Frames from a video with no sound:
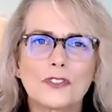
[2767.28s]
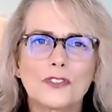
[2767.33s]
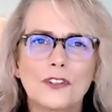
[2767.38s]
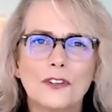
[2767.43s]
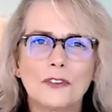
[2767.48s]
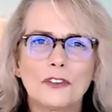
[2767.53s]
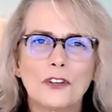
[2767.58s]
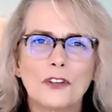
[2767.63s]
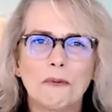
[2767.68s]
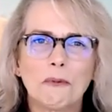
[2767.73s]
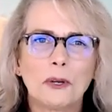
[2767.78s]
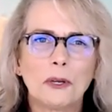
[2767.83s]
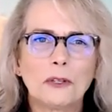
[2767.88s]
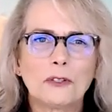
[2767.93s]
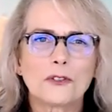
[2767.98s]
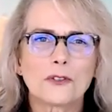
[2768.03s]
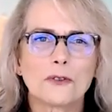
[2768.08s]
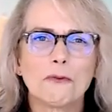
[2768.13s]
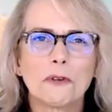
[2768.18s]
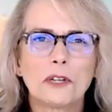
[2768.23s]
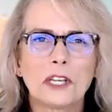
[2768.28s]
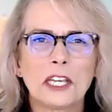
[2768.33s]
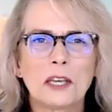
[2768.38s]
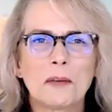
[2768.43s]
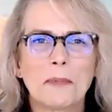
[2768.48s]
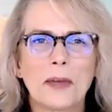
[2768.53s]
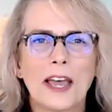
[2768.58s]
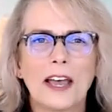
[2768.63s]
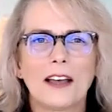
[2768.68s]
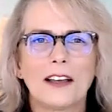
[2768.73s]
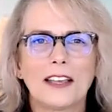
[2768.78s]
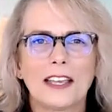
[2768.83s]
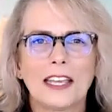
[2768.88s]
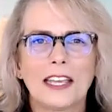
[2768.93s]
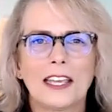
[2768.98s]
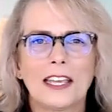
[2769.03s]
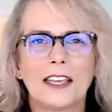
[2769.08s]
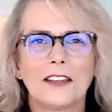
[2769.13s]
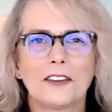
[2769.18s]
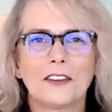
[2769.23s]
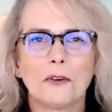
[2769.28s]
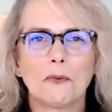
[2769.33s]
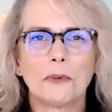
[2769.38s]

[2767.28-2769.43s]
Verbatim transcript: that we're talking about here, that we're